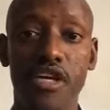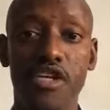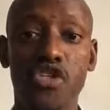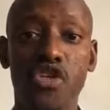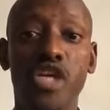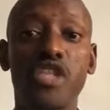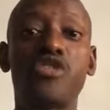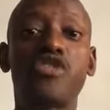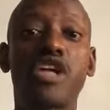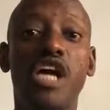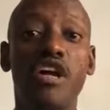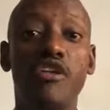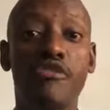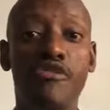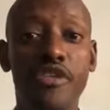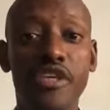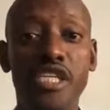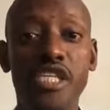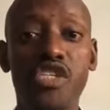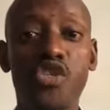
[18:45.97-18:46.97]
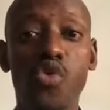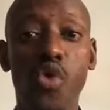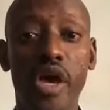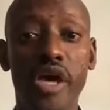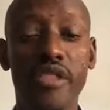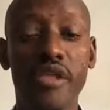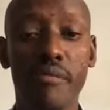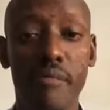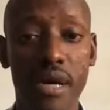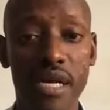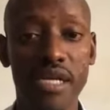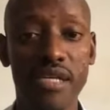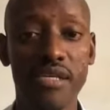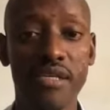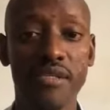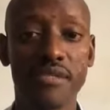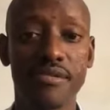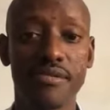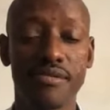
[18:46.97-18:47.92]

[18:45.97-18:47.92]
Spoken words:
so that you can fidget to wire the money